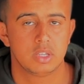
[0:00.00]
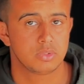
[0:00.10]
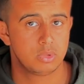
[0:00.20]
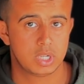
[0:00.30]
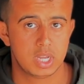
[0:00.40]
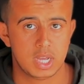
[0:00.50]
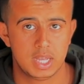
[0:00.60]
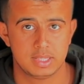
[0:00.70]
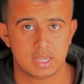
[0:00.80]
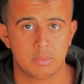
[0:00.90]
So you can
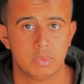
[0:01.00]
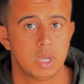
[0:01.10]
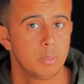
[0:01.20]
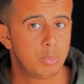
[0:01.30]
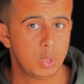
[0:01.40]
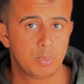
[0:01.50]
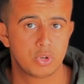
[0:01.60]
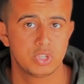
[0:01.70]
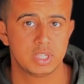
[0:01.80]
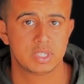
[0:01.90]
add some
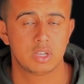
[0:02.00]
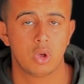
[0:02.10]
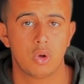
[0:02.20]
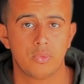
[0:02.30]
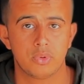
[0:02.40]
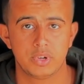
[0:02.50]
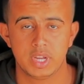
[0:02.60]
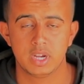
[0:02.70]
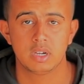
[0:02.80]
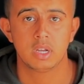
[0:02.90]
pre-purchase offer
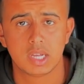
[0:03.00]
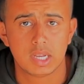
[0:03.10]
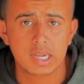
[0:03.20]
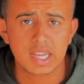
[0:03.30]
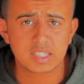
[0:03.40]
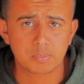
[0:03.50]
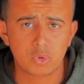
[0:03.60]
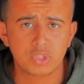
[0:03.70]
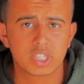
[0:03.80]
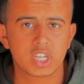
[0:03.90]
there. Last
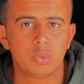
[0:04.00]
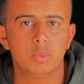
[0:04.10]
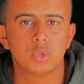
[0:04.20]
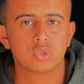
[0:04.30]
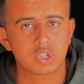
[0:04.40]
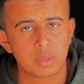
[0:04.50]
point that I will be talking